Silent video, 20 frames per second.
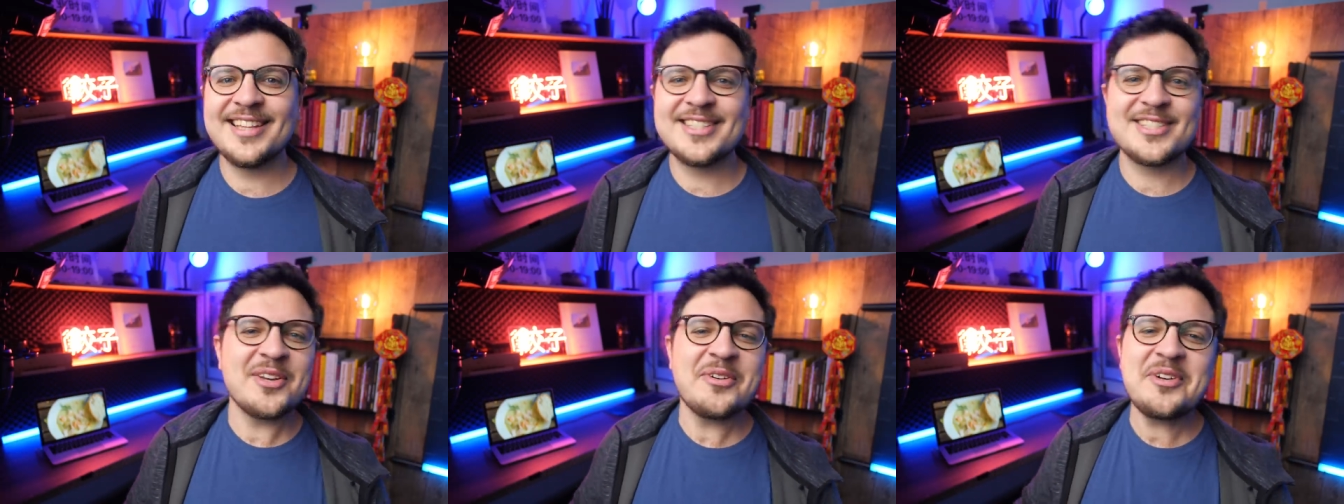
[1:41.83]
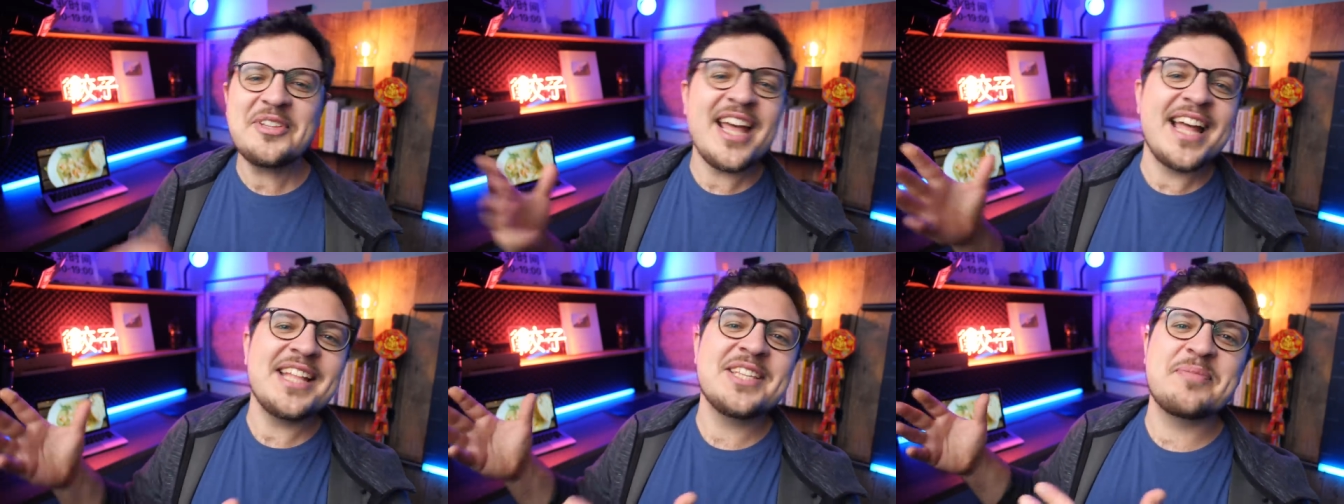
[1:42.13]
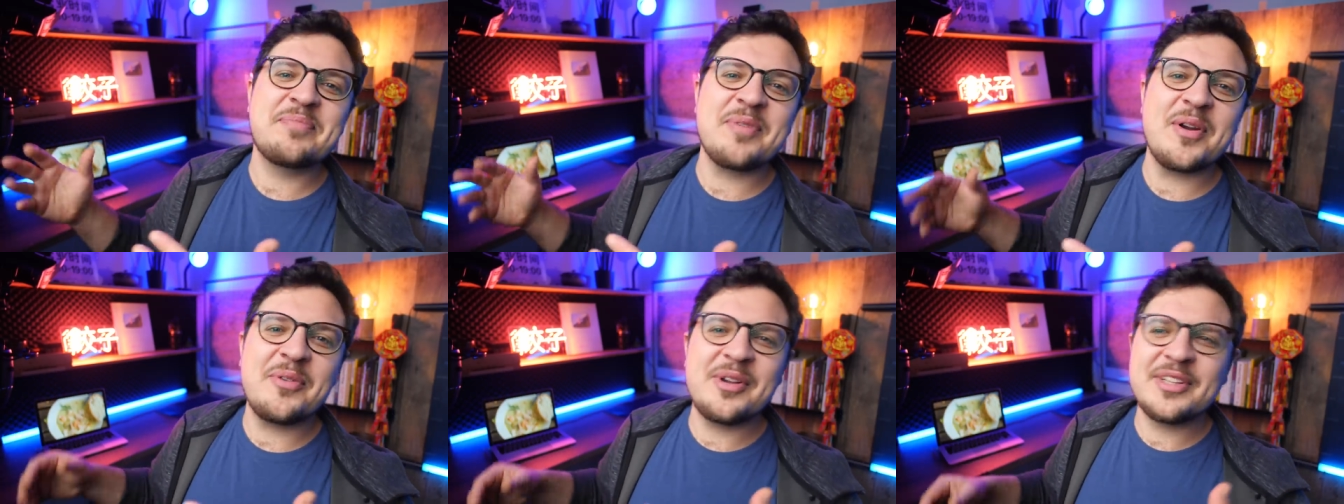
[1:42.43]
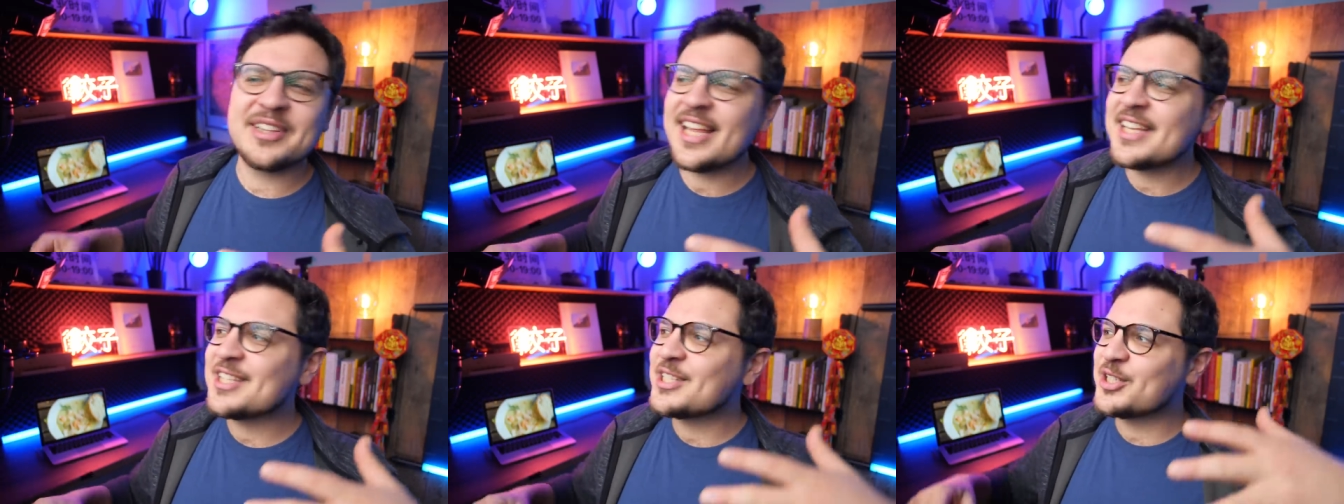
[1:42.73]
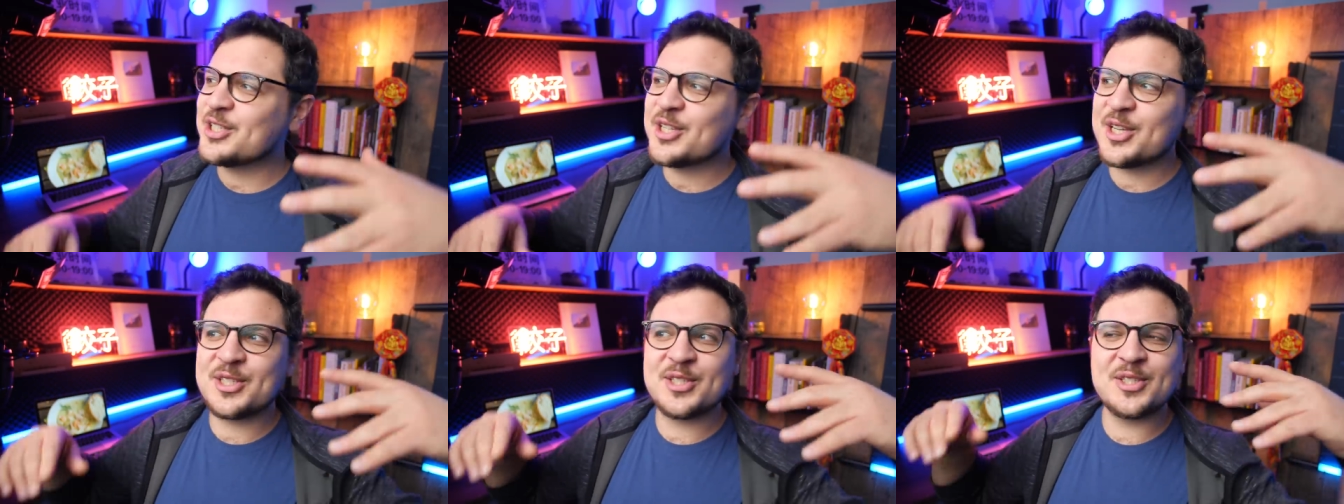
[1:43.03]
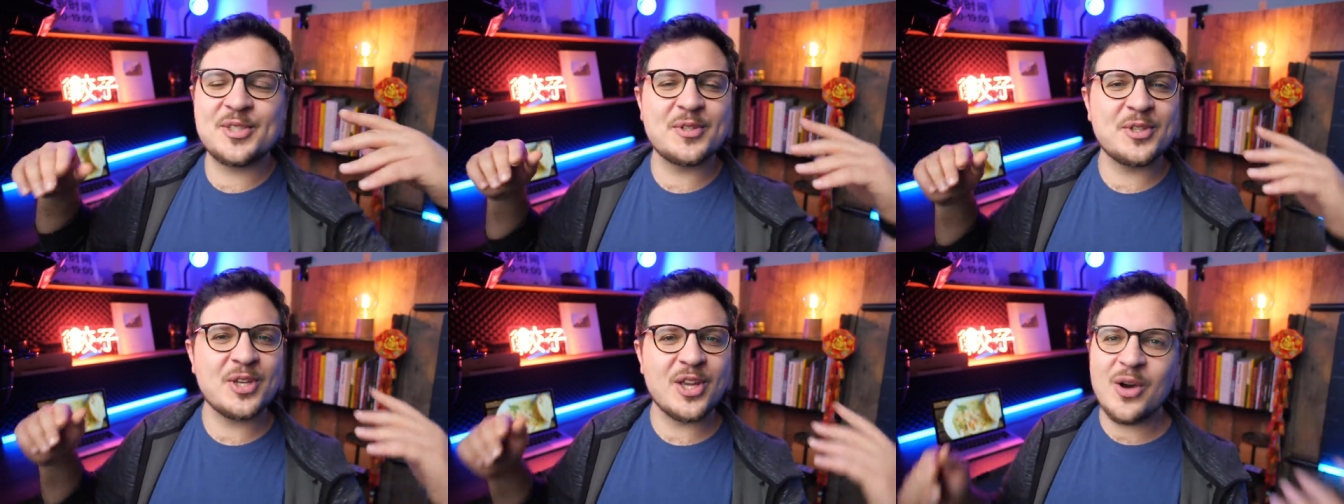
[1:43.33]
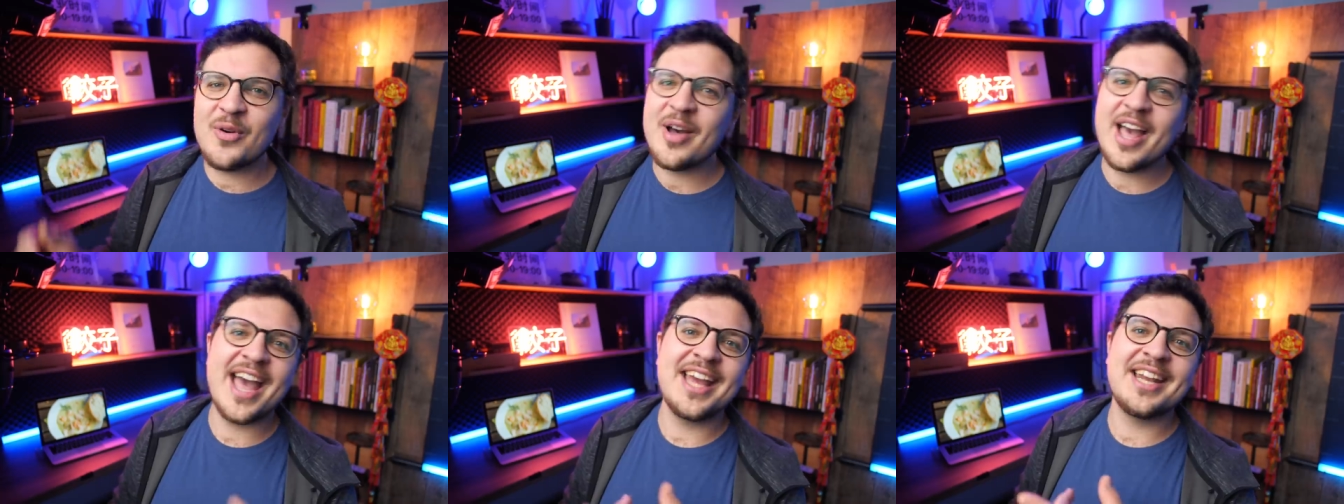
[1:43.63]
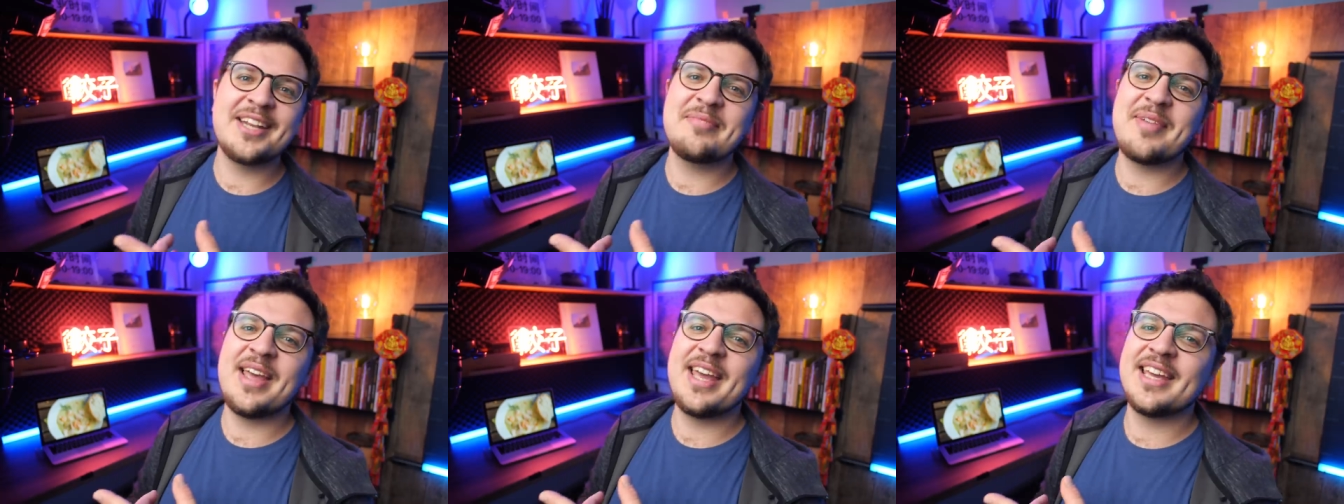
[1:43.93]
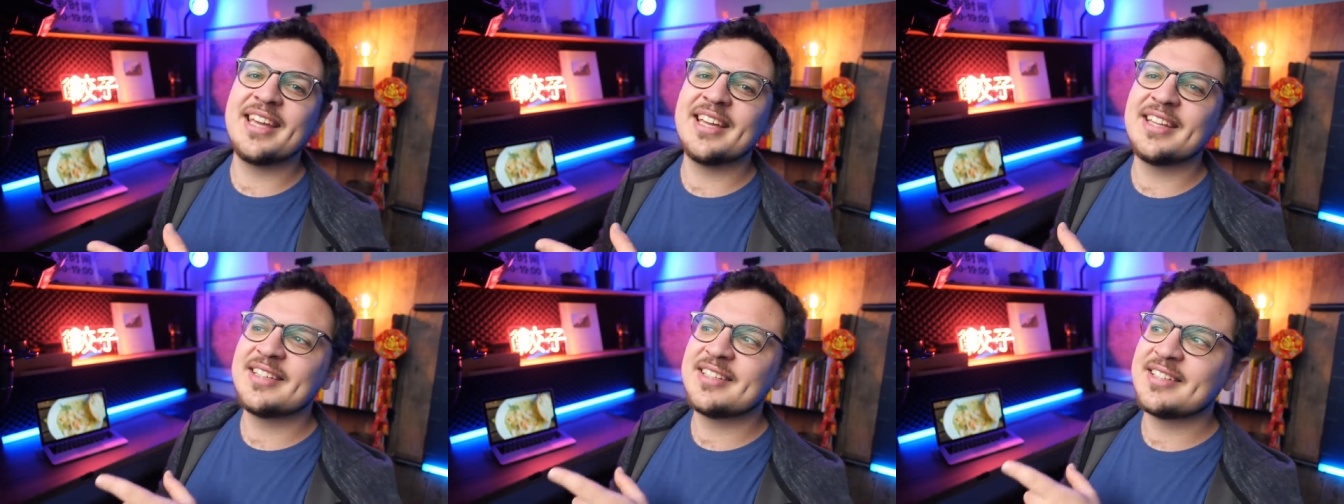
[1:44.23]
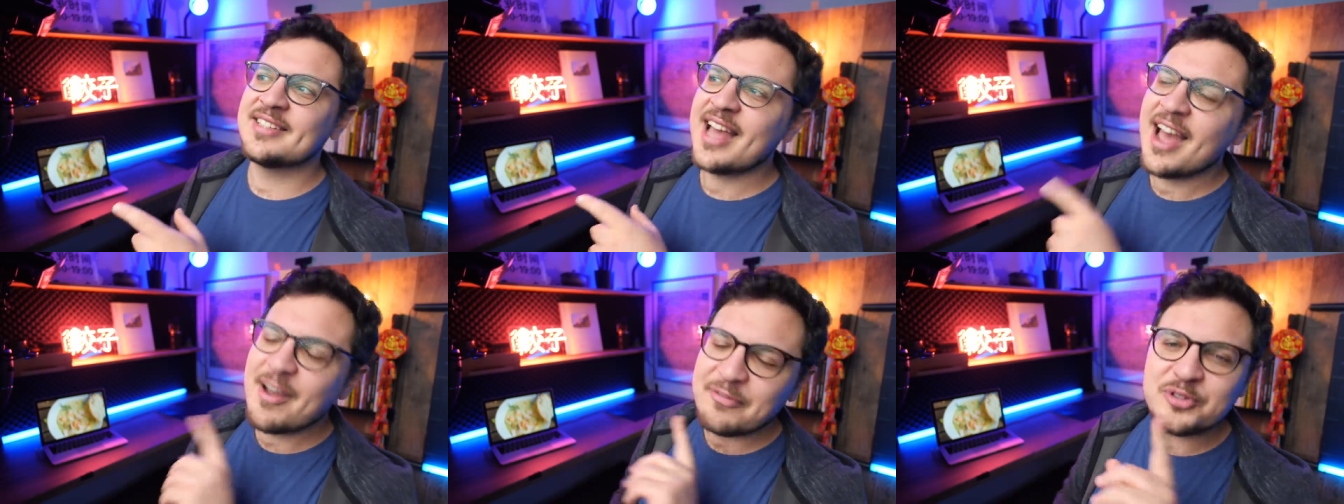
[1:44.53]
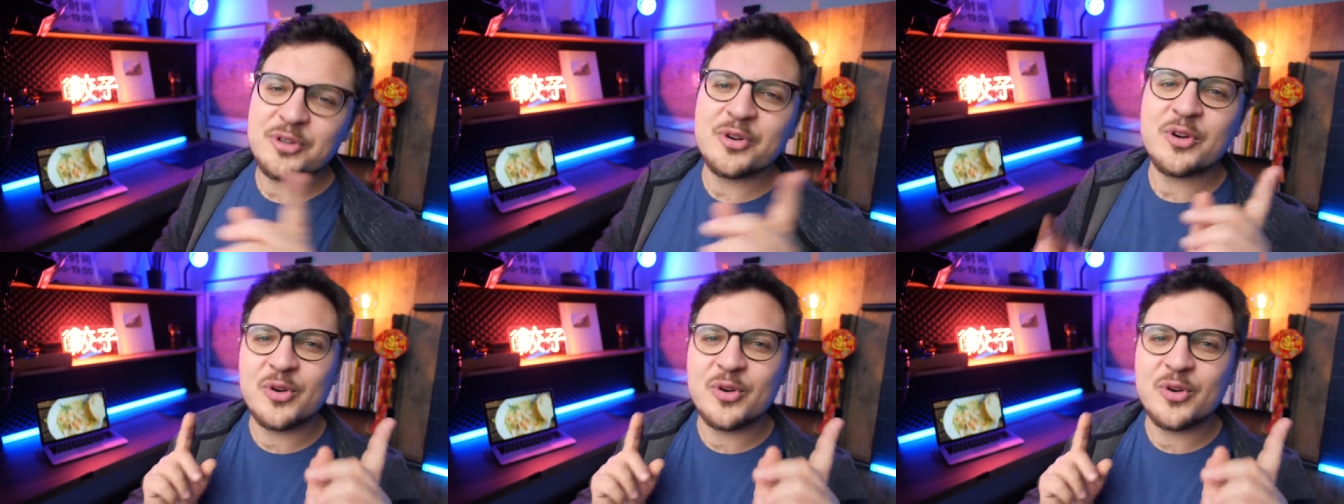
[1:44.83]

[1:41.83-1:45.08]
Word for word: And so in that spirit, let's just go ahead and make it after